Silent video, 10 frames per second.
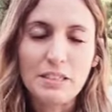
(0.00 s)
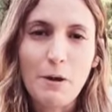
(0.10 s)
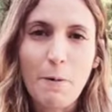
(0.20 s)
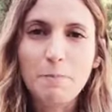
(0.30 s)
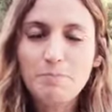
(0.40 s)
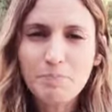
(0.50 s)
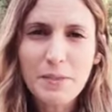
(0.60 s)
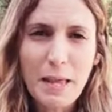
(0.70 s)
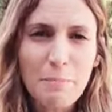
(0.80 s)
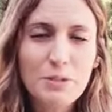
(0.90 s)
So
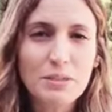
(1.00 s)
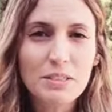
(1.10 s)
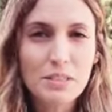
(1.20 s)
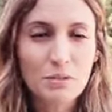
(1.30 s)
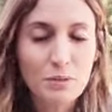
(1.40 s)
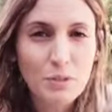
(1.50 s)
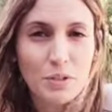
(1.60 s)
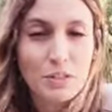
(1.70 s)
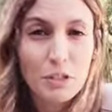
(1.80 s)
Neptune is the ruler,